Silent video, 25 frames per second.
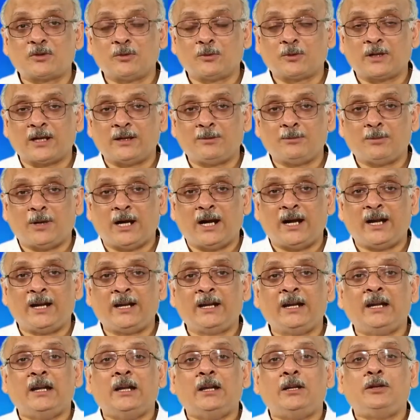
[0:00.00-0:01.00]
you can
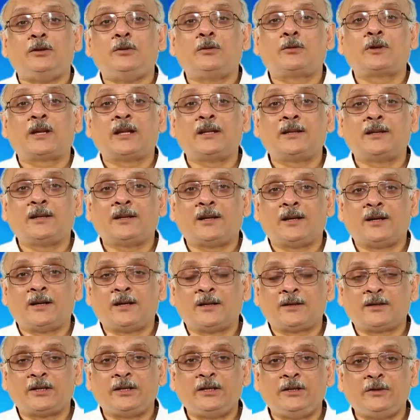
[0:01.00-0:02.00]
buy, you can
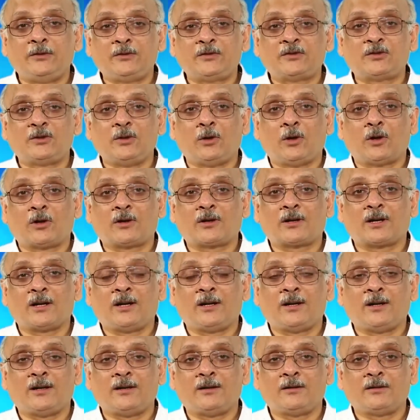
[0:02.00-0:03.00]
reduce
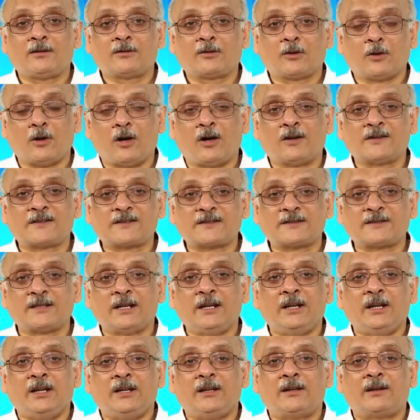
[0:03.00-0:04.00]
your cost,
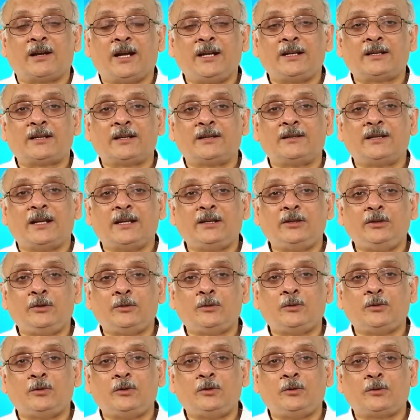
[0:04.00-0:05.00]
right? Then
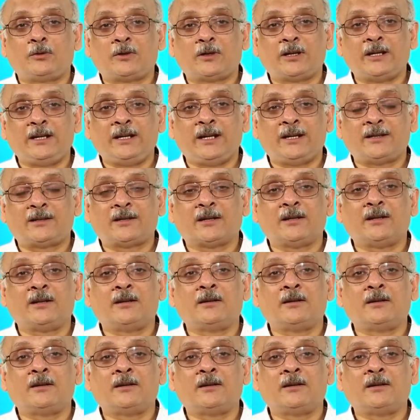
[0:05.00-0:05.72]
you create